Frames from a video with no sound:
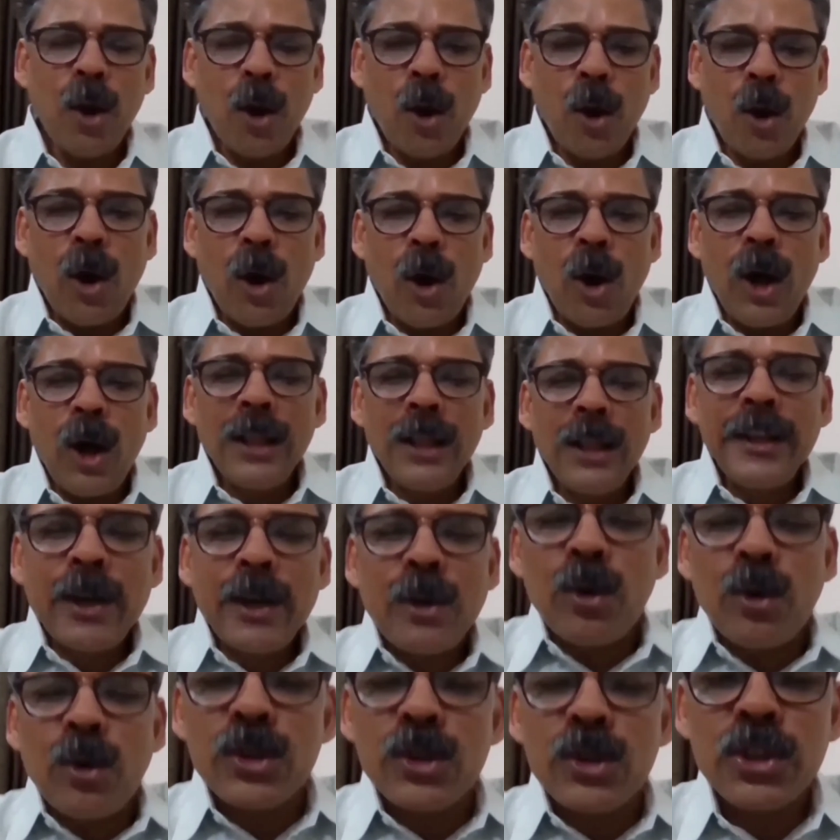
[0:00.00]
all the
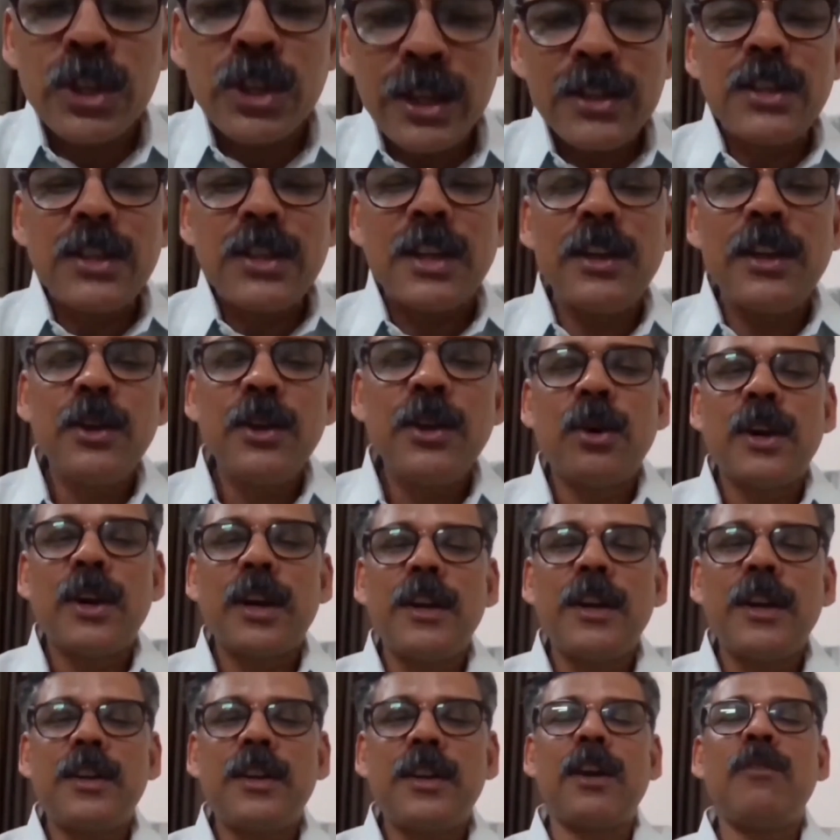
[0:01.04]
questions in your
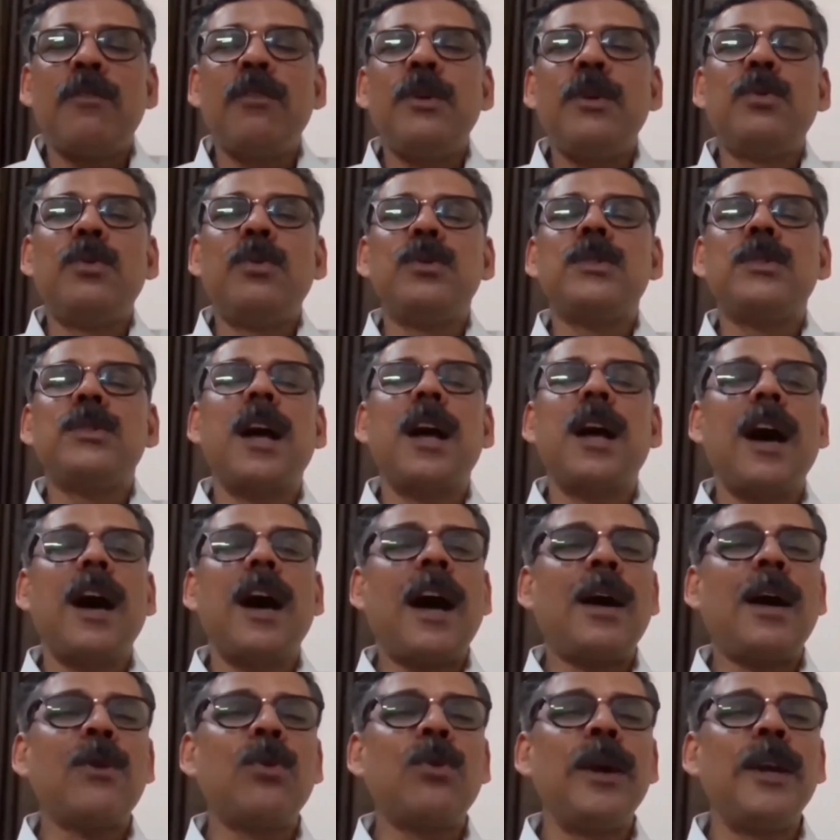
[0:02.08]
interviews
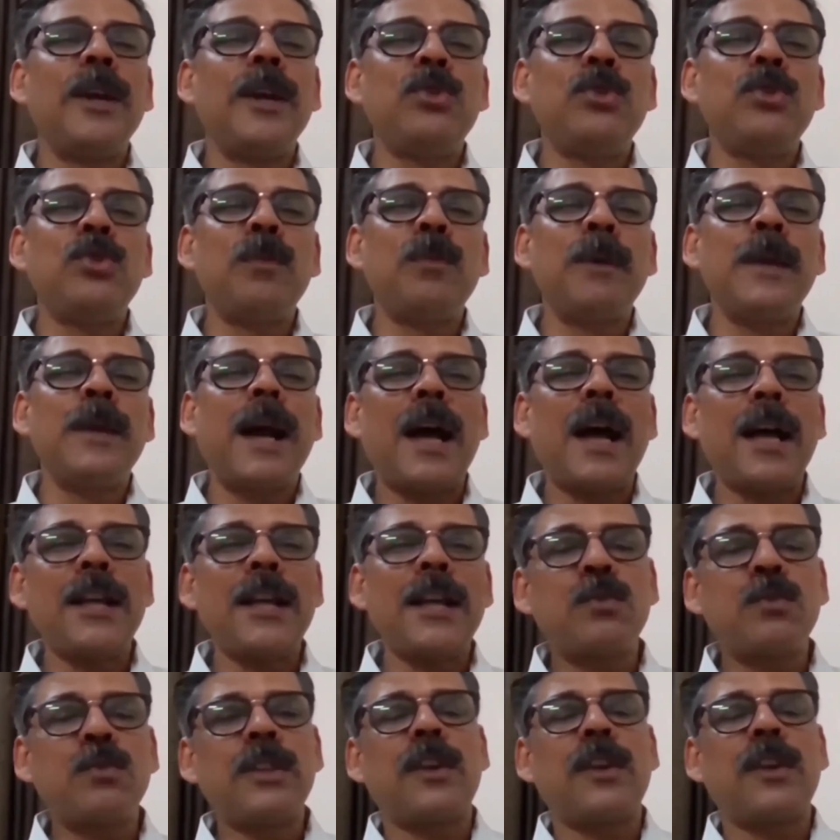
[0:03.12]
are going to be
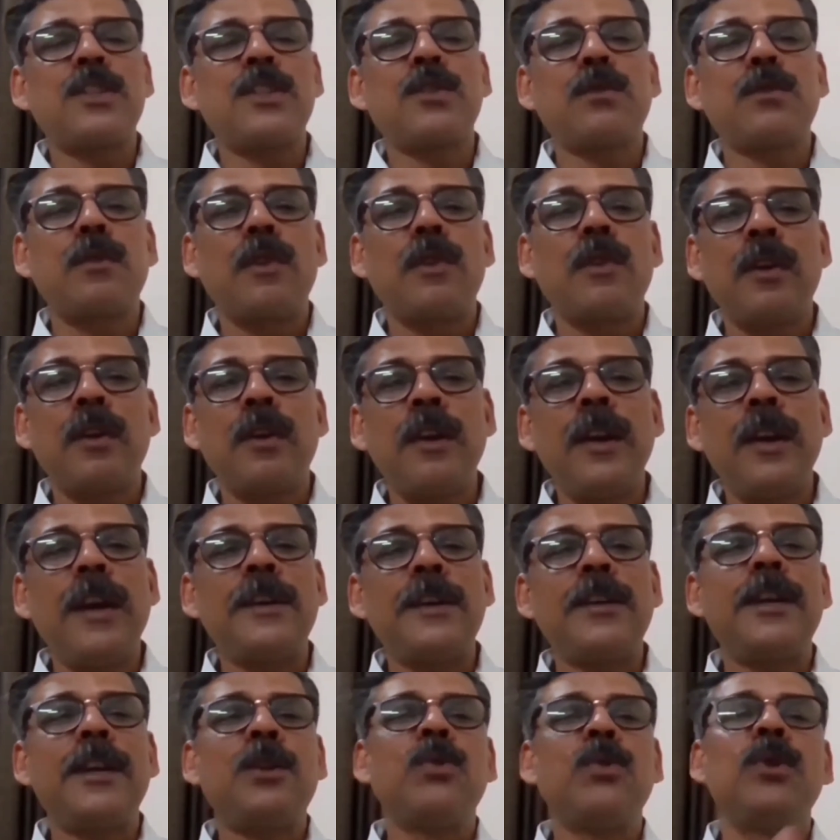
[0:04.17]
asked with
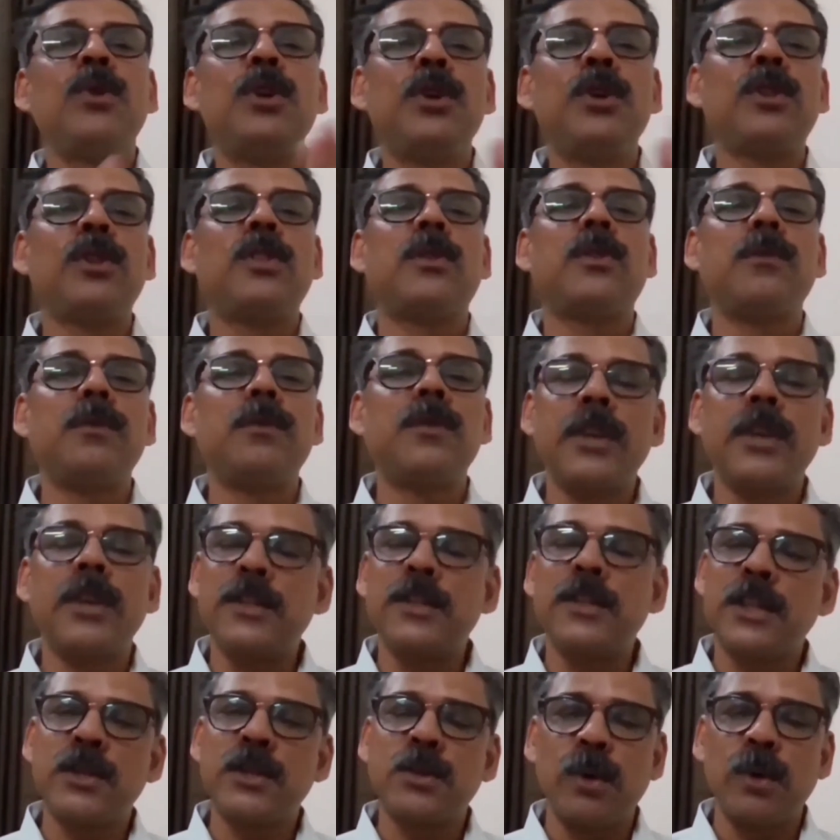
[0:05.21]
related to your
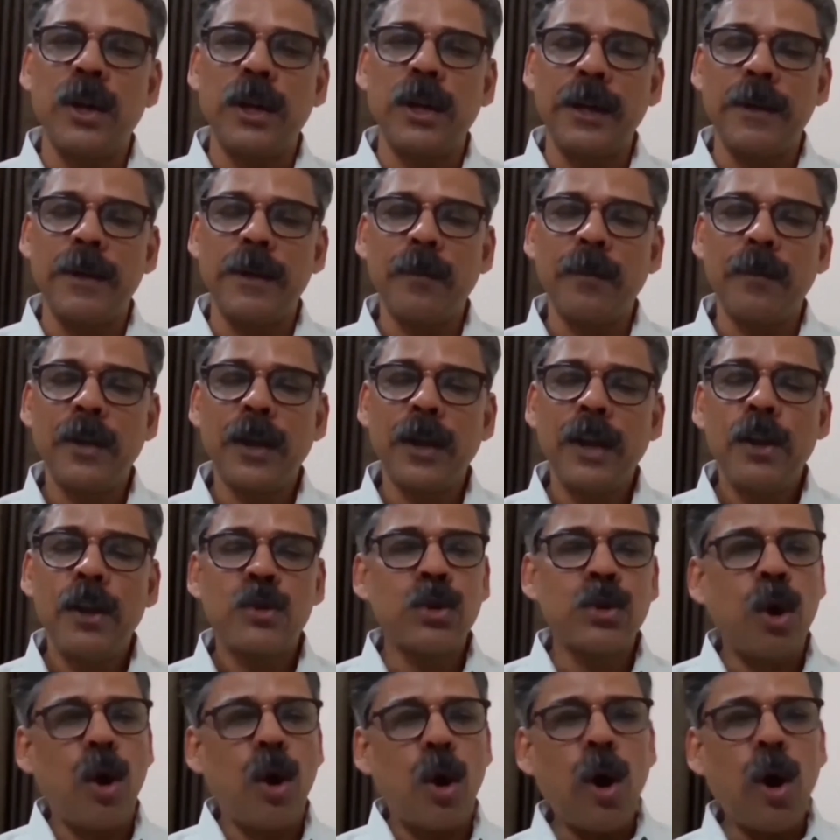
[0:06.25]
thesis only.
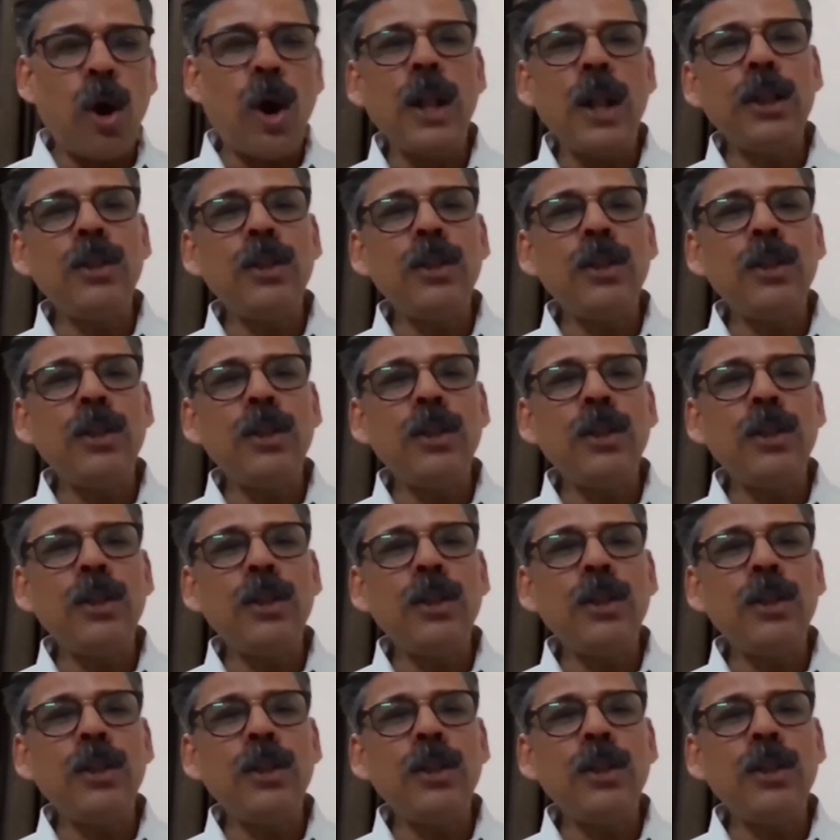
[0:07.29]
So all